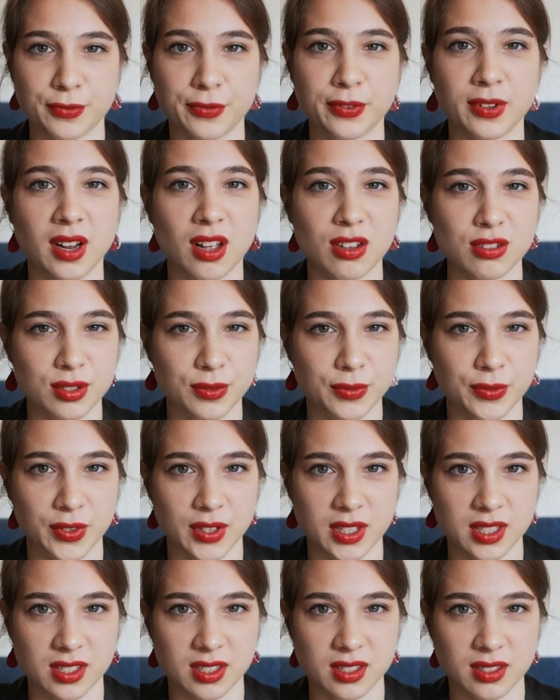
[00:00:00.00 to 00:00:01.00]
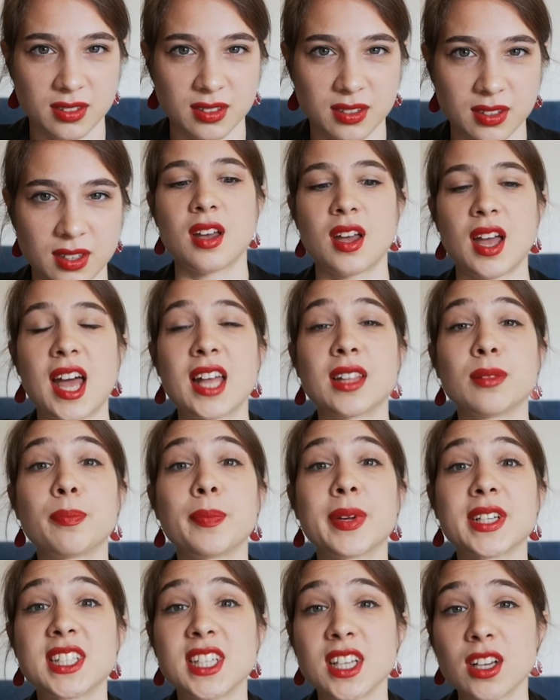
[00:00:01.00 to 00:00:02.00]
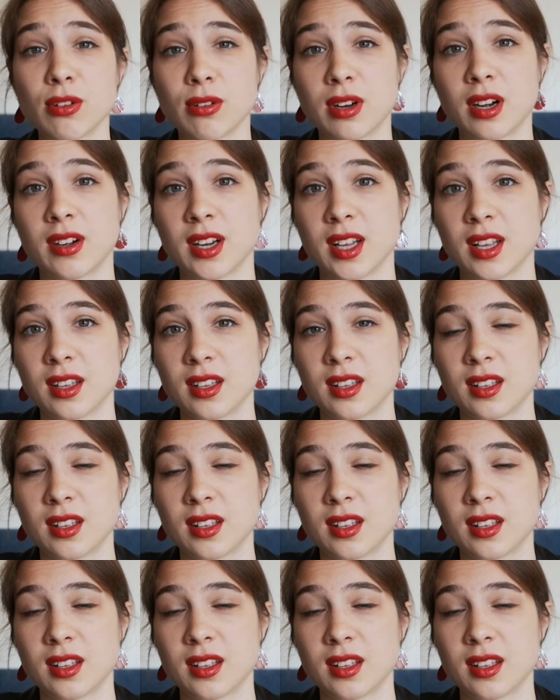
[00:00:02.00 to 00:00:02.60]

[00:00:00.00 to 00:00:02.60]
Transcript: philosophies. And particularly,